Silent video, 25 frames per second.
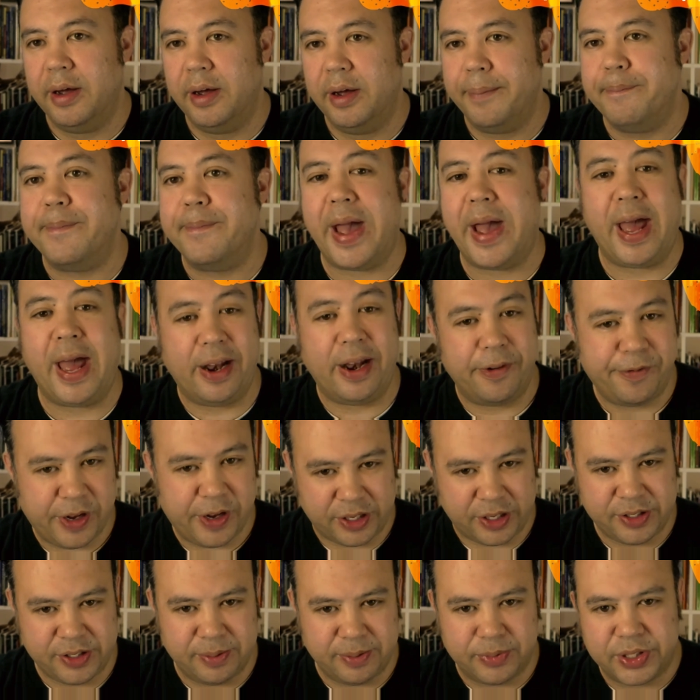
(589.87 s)

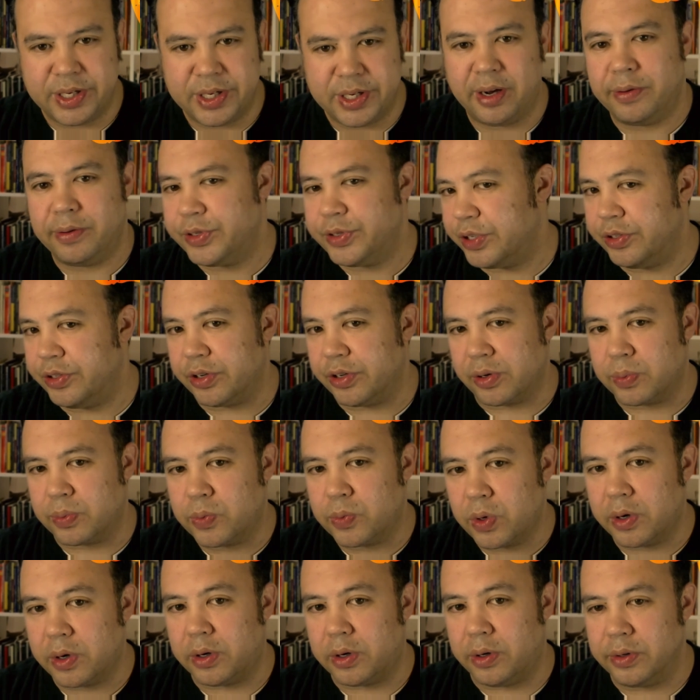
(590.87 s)
manifest themselves in your
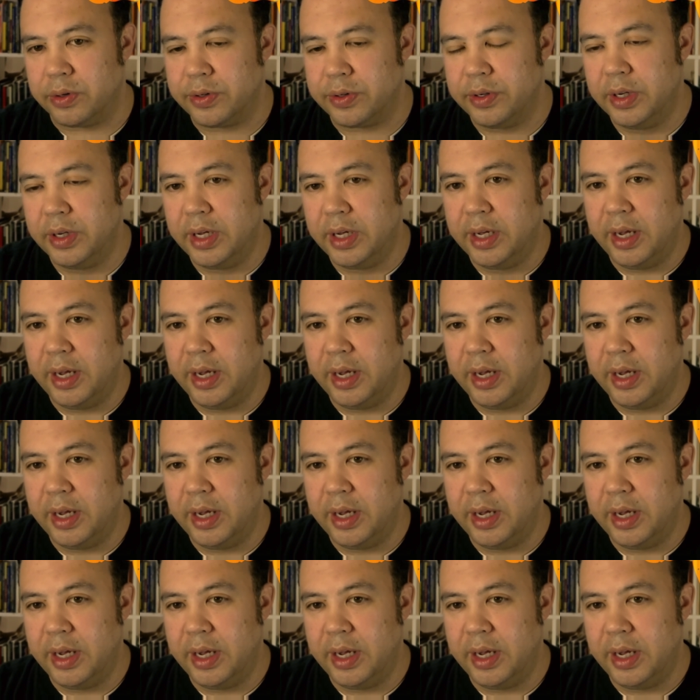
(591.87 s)
world.